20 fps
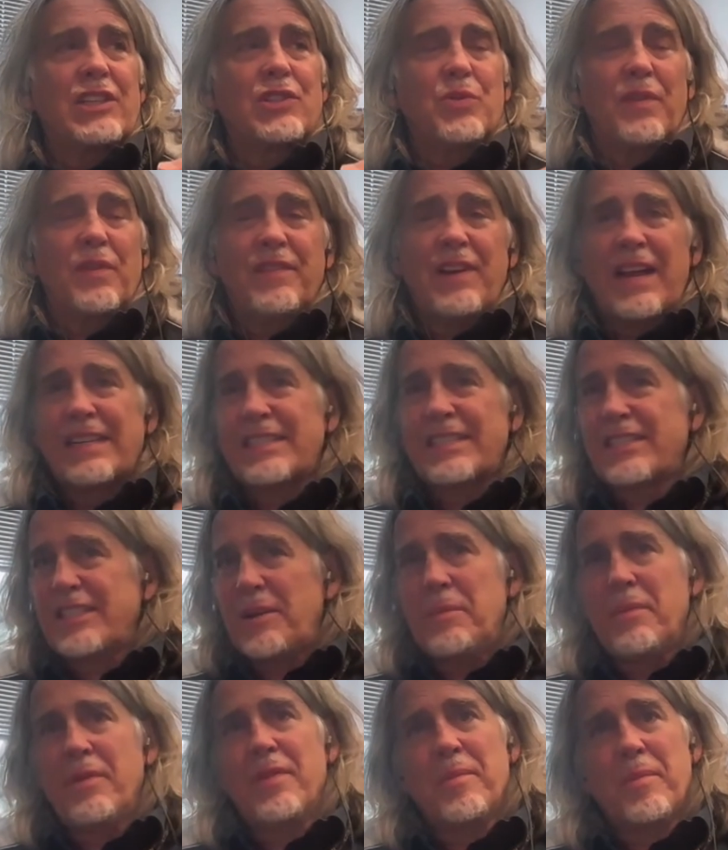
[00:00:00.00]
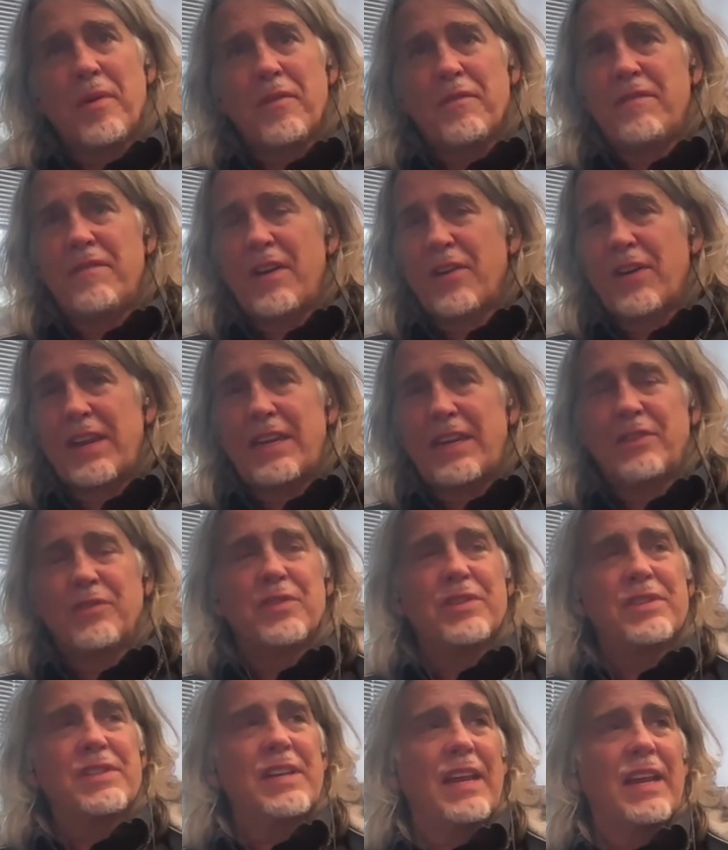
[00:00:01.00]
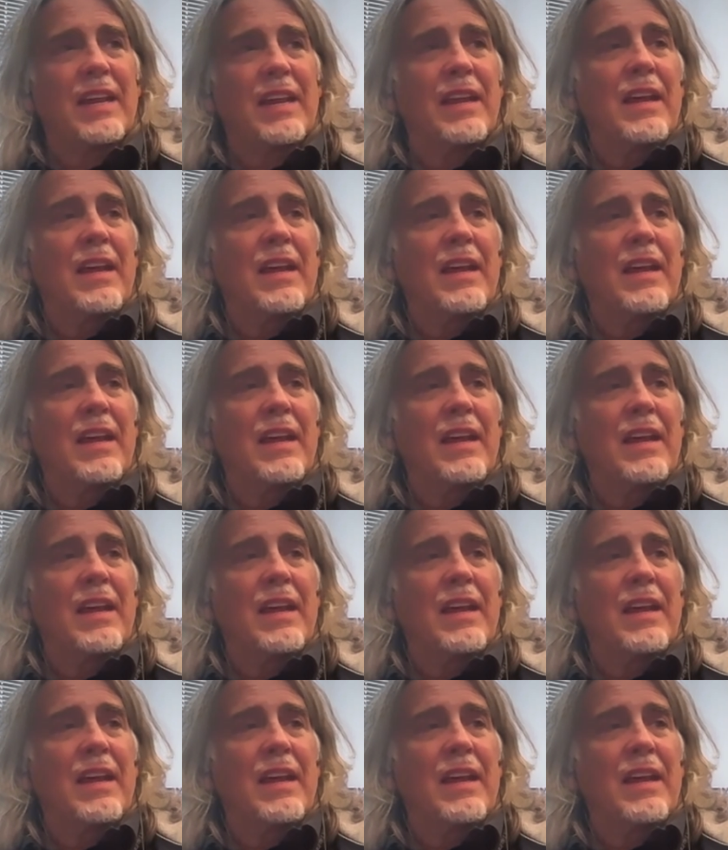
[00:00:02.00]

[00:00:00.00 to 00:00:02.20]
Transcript: we've done. Some of them are very interesting.